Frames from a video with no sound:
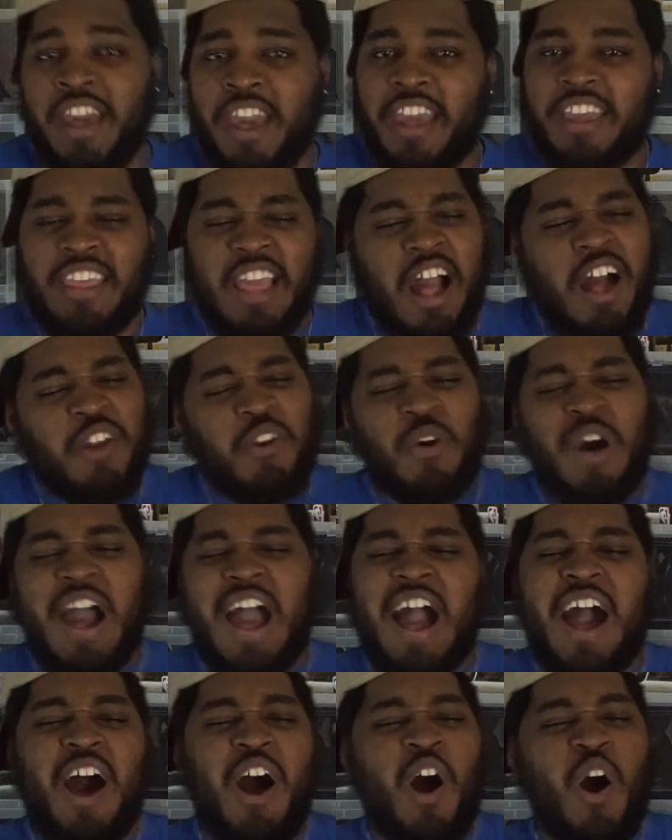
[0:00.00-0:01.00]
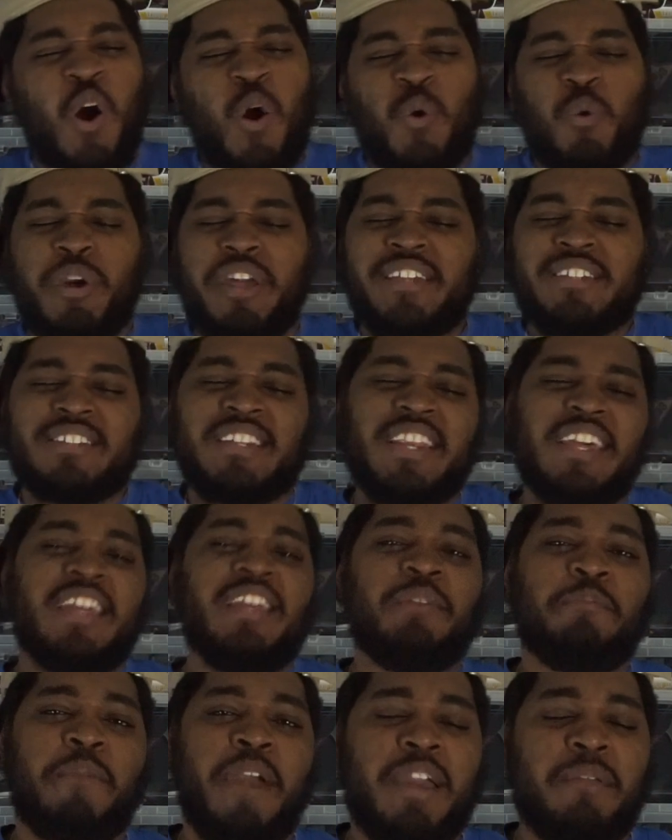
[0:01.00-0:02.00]
And y'all know how I always
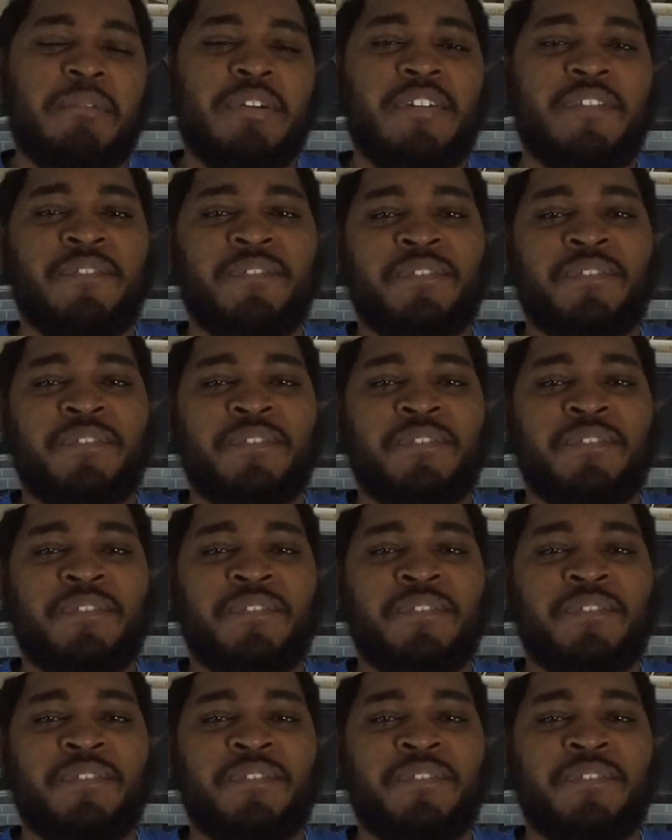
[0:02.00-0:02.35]
leave, baby.